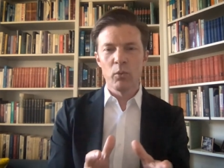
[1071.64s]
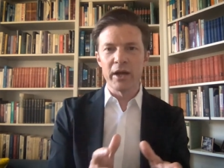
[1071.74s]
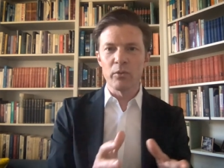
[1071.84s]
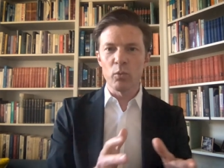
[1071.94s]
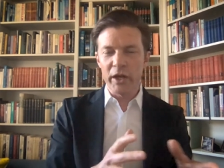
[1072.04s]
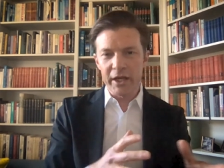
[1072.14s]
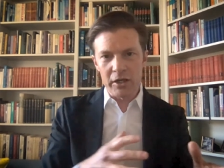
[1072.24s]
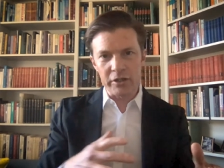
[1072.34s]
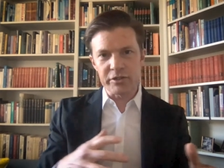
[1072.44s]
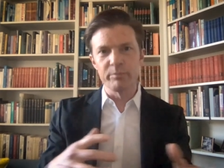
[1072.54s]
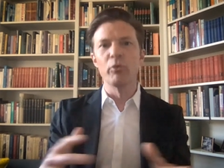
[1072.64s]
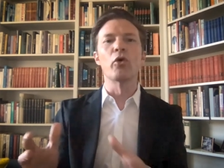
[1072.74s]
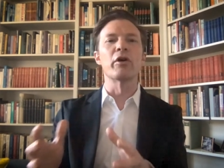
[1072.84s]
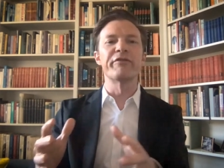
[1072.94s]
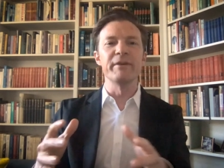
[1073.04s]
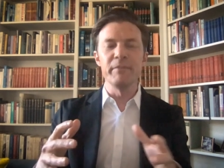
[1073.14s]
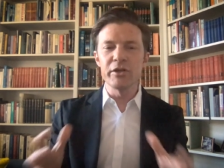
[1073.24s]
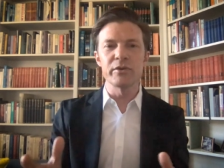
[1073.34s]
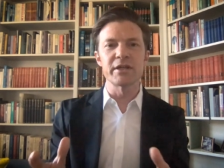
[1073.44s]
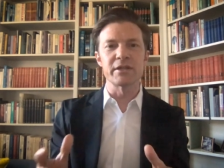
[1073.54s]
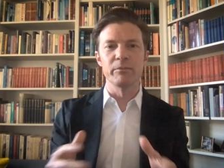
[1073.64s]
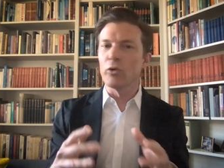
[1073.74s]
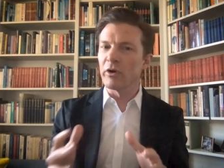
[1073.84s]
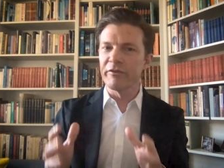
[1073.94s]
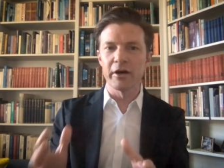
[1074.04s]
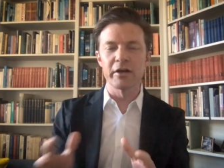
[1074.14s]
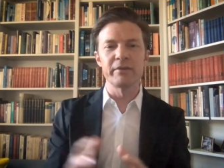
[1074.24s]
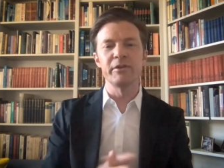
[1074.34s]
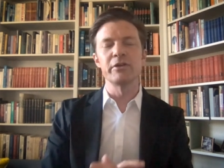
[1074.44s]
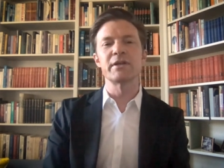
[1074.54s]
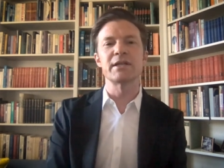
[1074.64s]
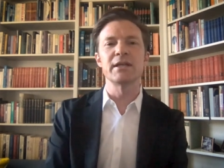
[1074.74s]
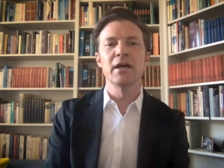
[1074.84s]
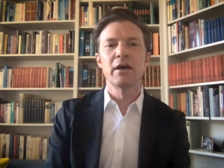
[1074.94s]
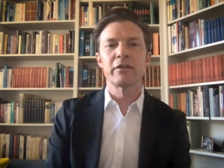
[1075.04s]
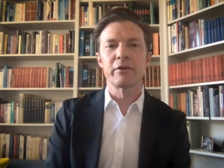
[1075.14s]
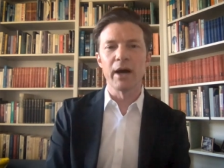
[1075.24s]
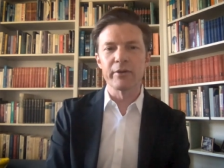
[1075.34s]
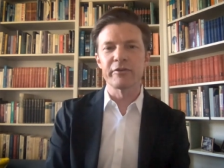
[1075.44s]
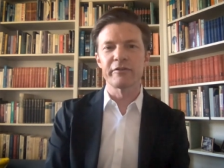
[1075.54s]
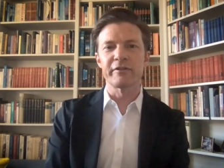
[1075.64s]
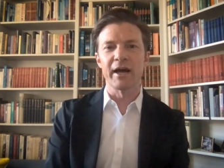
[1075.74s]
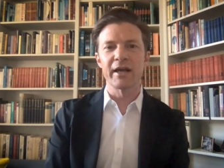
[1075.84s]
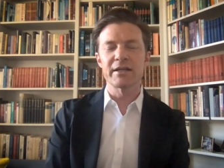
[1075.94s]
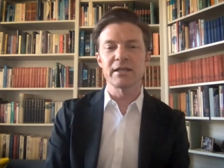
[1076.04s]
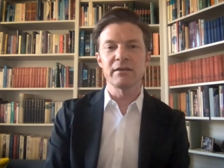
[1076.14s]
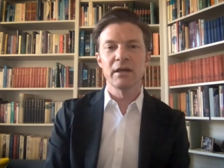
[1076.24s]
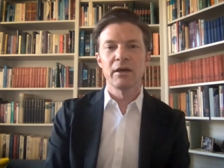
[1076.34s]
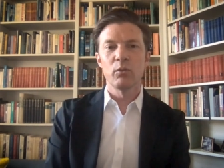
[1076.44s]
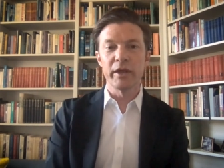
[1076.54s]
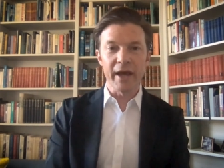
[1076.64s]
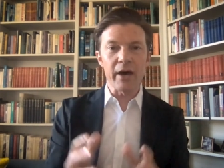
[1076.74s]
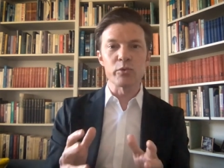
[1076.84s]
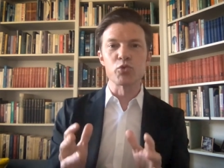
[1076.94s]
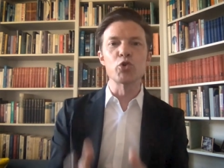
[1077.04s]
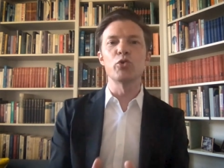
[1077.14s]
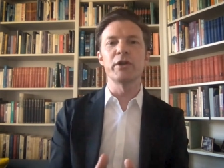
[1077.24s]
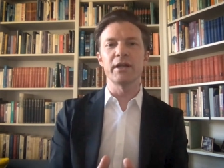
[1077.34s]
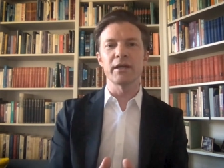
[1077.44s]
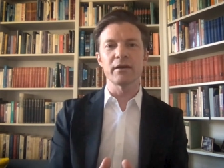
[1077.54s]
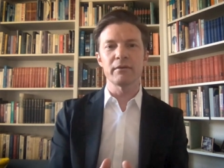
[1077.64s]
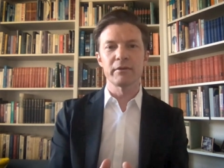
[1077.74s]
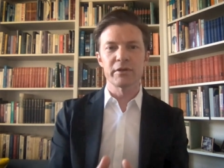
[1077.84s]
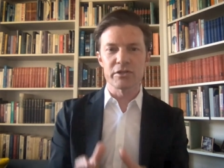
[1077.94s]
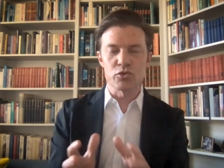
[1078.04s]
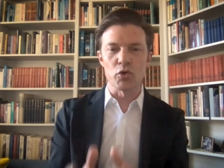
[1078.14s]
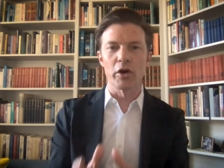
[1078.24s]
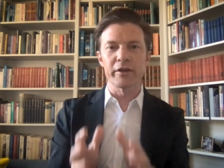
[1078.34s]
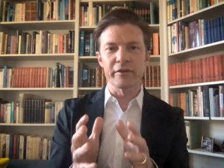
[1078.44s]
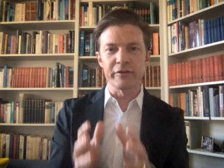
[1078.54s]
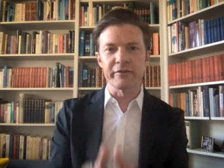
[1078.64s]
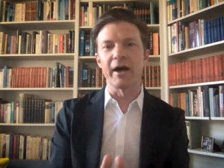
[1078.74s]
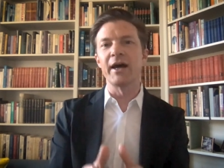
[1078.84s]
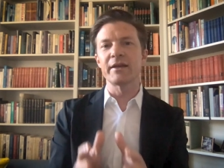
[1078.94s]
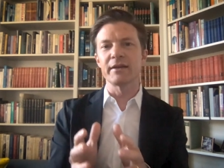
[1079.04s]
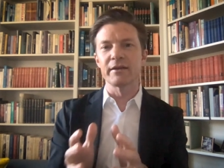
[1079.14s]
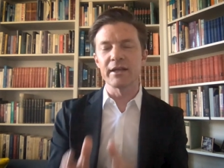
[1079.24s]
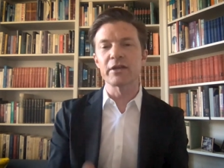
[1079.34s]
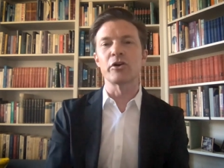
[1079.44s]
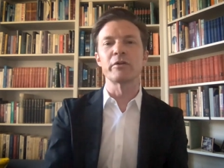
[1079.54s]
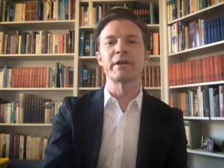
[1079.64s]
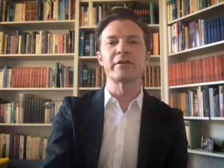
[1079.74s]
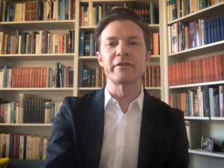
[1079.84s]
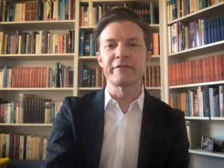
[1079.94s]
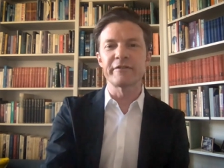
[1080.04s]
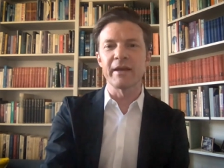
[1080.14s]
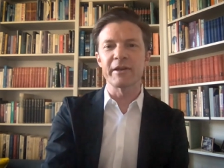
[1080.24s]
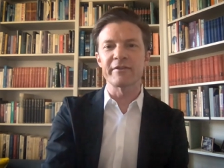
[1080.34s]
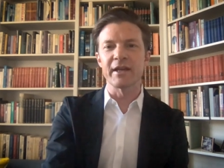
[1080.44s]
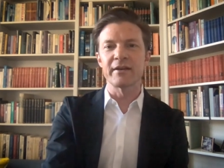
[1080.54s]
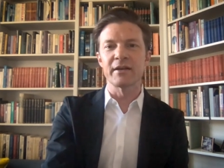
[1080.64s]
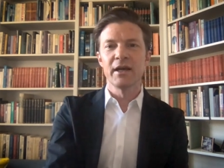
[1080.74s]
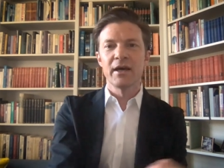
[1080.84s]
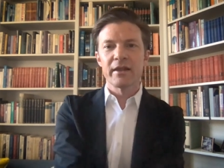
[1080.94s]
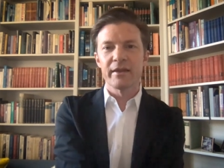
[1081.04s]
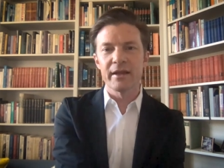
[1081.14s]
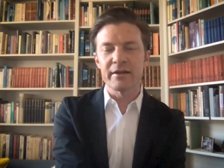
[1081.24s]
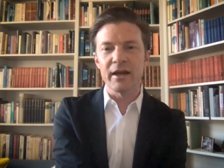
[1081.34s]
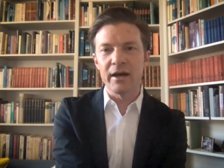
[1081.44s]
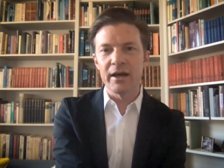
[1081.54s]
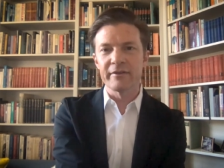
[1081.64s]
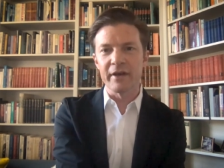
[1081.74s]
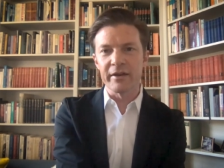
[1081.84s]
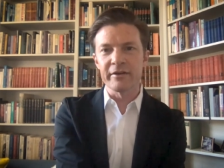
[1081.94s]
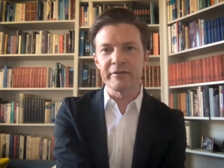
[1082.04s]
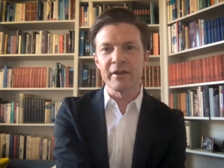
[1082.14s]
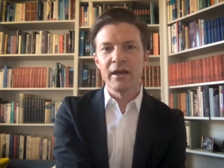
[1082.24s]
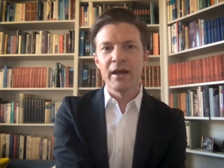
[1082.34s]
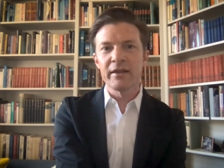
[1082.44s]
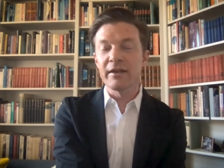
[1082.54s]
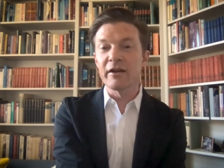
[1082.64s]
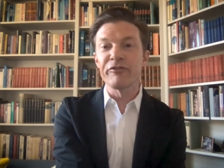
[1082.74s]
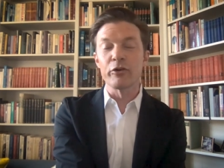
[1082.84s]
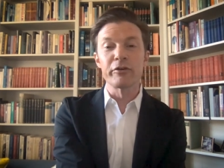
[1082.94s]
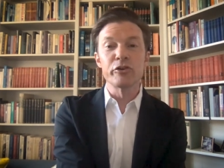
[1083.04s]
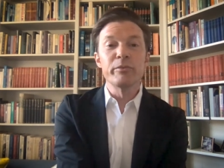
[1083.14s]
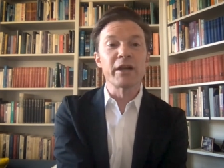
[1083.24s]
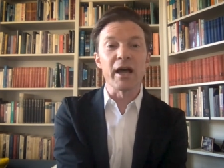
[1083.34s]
when we got more of immunity, more of herd immunity throughout society without ruining, destroying the society and the economy to the same extent that as others, and therefore human